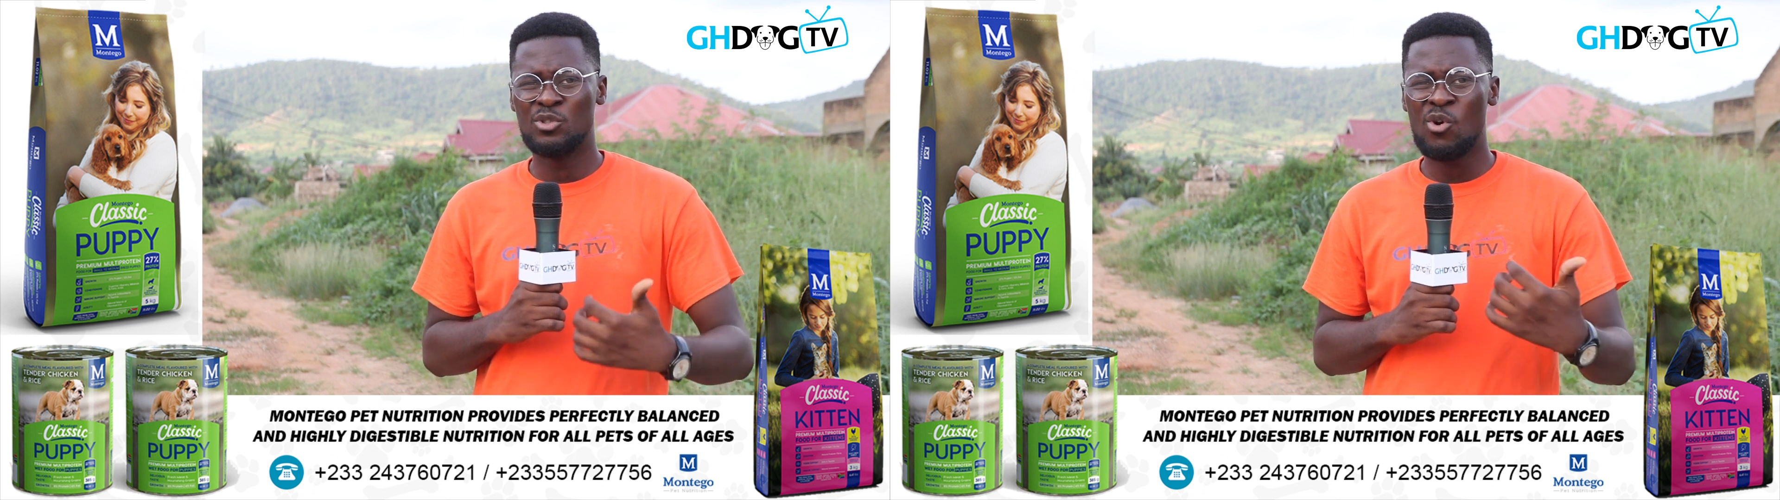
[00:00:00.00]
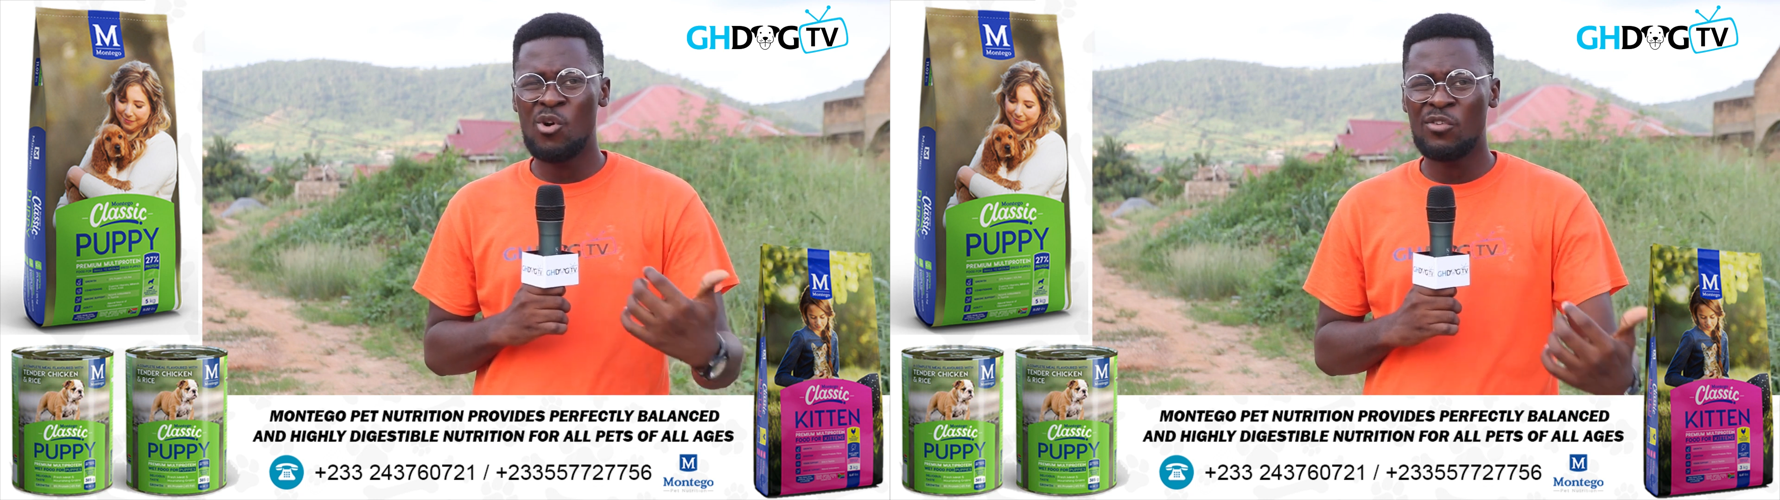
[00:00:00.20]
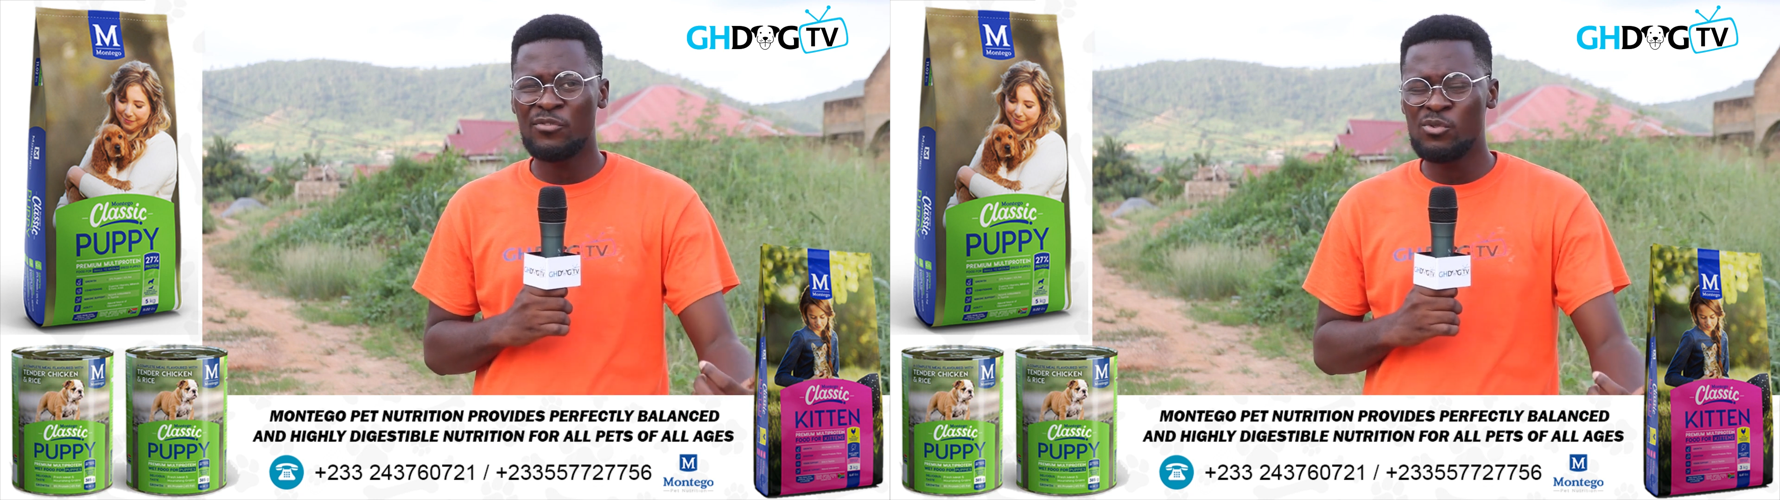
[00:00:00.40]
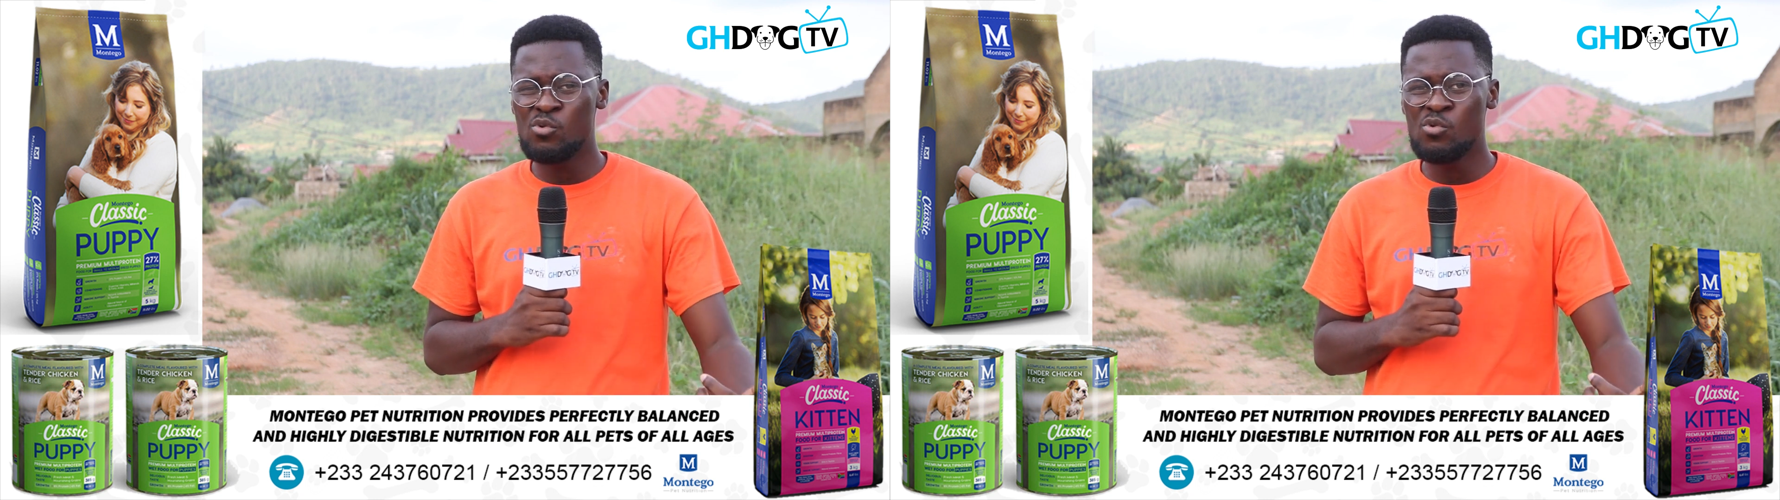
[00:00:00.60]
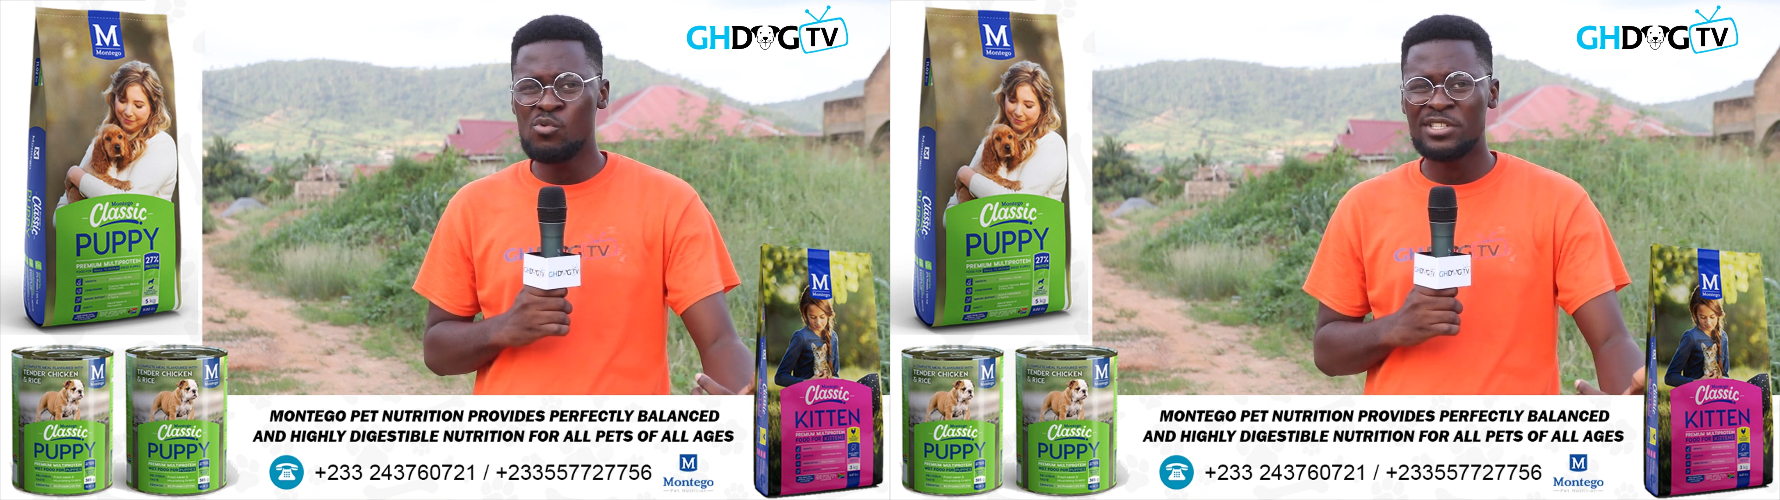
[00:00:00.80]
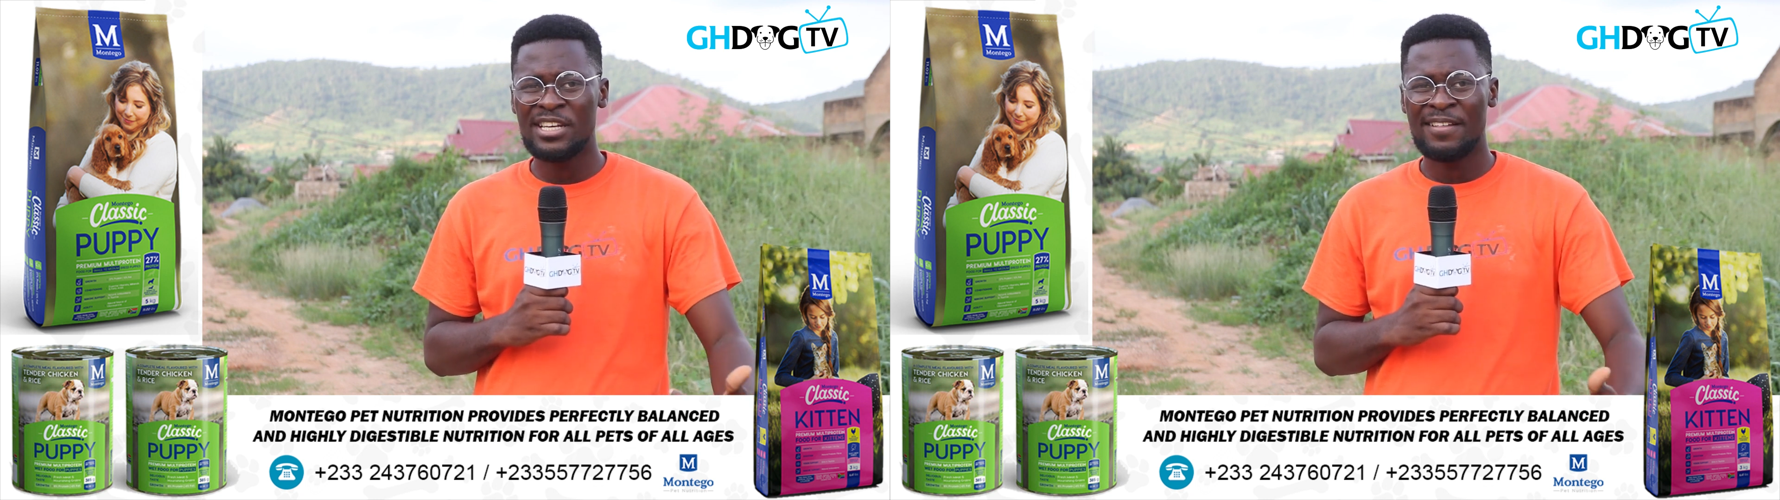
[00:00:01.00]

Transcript: dog food,